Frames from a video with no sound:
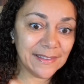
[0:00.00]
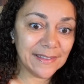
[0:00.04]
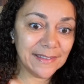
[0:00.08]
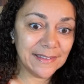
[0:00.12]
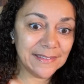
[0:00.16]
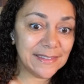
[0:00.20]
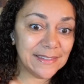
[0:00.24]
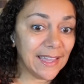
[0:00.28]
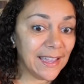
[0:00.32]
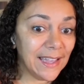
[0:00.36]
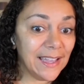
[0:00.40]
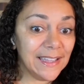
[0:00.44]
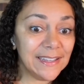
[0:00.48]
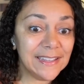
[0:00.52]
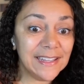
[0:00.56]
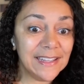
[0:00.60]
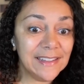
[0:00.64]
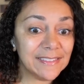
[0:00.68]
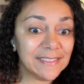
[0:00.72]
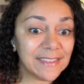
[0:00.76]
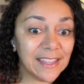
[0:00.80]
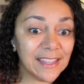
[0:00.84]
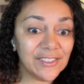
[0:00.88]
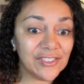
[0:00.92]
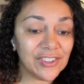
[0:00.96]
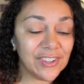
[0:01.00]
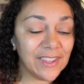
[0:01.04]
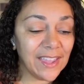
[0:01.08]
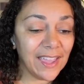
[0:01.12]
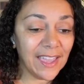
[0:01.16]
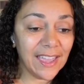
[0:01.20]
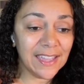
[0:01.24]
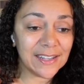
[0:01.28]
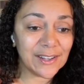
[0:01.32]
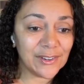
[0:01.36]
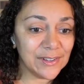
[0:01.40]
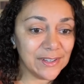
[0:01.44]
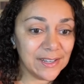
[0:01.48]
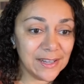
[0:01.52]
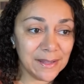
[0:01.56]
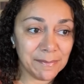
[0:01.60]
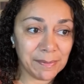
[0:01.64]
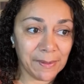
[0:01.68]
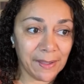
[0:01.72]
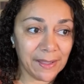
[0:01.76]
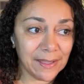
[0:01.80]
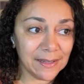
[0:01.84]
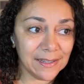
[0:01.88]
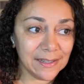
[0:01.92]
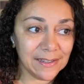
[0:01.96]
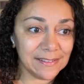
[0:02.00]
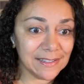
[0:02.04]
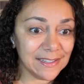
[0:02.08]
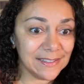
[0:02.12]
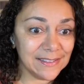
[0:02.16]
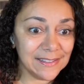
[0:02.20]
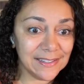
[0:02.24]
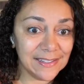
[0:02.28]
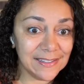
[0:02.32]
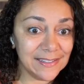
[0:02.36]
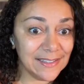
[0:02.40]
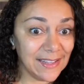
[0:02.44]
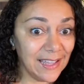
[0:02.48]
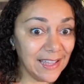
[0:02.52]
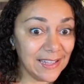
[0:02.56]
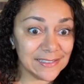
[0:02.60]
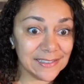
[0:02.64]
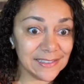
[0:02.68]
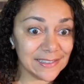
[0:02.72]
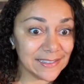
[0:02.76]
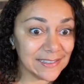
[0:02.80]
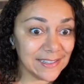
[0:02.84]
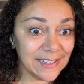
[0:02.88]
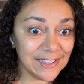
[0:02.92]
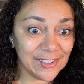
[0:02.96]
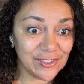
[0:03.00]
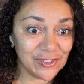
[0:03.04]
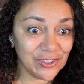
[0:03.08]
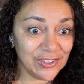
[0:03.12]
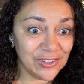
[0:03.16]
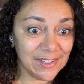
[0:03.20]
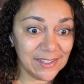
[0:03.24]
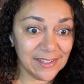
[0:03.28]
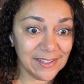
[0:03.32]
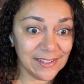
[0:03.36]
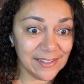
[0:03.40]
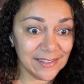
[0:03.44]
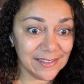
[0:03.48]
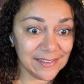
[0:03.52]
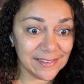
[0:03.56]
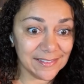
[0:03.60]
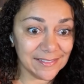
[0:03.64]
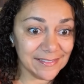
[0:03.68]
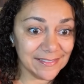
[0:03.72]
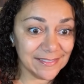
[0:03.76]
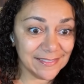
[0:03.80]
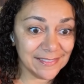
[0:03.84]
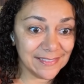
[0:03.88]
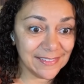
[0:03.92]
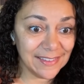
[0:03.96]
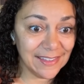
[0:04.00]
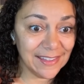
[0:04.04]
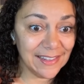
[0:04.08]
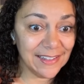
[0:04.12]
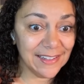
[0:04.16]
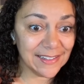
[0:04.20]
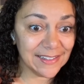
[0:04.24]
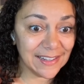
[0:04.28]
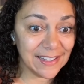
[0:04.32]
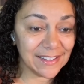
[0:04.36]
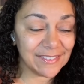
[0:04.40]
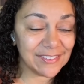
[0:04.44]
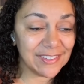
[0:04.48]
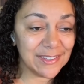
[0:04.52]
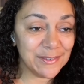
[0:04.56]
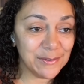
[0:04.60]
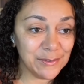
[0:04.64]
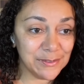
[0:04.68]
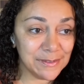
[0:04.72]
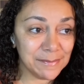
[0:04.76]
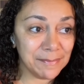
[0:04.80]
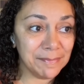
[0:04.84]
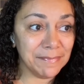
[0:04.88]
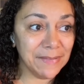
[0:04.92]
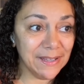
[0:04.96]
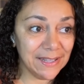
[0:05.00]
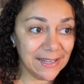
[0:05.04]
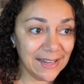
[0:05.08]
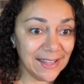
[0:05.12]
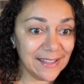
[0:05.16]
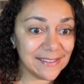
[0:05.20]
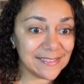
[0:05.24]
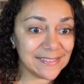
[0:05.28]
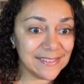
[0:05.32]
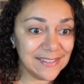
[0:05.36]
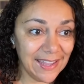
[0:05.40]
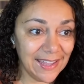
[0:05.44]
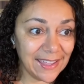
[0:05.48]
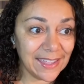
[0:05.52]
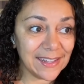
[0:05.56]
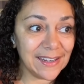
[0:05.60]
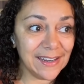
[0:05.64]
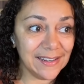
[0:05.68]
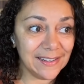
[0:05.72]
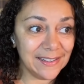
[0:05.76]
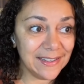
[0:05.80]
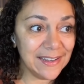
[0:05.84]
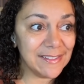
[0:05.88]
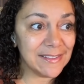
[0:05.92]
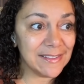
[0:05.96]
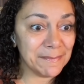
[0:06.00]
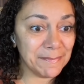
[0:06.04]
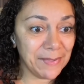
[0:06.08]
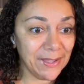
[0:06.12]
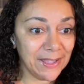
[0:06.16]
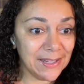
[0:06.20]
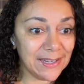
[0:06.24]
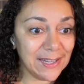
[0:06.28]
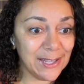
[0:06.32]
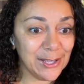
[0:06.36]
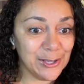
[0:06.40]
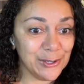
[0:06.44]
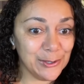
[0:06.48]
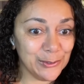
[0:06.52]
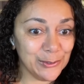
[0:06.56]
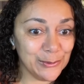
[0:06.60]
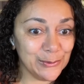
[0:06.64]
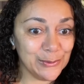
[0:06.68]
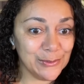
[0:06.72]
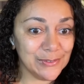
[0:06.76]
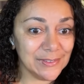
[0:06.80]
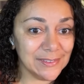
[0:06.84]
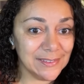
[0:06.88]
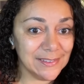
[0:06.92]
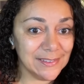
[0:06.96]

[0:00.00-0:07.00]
Yeah, I didn't think she had on any panties. It did not look like she did. It looked like she was butt-ass naked underneath them pantyhose.